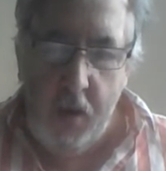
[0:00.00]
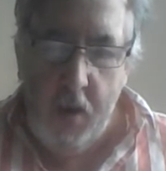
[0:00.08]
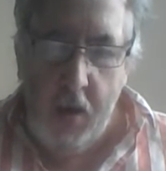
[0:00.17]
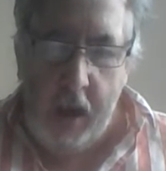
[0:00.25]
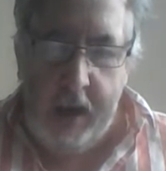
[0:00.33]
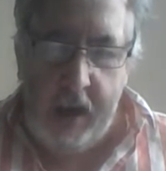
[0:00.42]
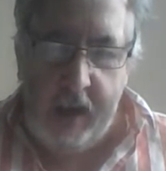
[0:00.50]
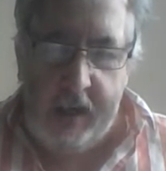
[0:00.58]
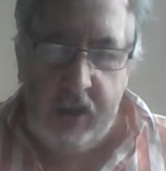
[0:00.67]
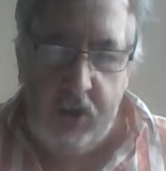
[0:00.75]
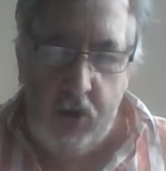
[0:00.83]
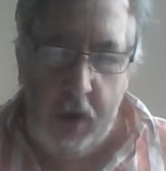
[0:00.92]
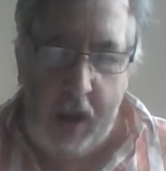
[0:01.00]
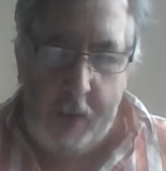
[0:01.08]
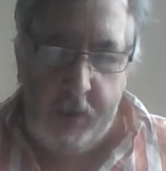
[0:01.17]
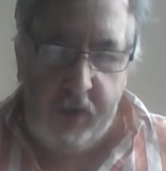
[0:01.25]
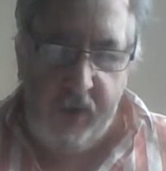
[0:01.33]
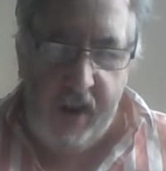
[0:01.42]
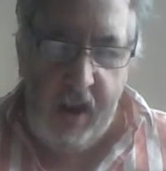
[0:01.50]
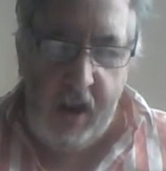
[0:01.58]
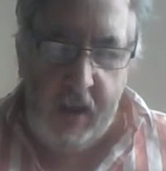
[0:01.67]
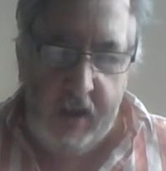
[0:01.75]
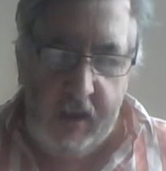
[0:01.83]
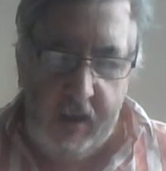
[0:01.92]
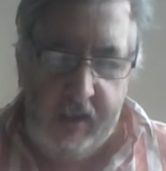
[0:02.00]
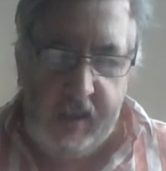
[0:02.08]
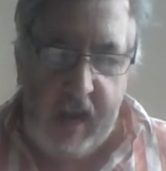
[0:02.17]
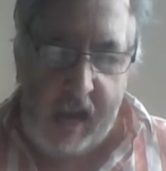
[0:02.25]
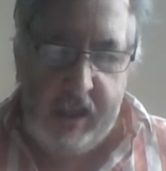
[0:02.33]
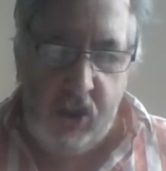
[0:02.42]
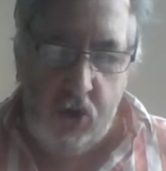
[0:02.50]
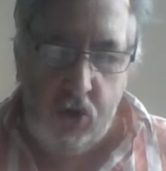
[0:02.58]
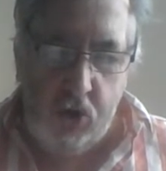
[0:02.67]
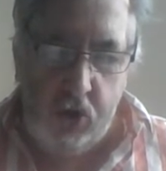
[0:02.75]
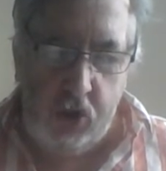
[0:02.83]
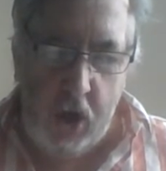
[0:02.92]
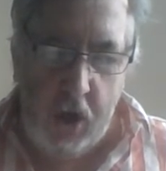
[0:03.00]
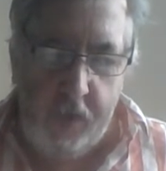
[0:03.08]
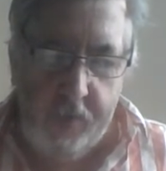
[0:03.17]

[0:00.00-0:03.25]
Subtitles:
And it lists good atmosphere, task structure,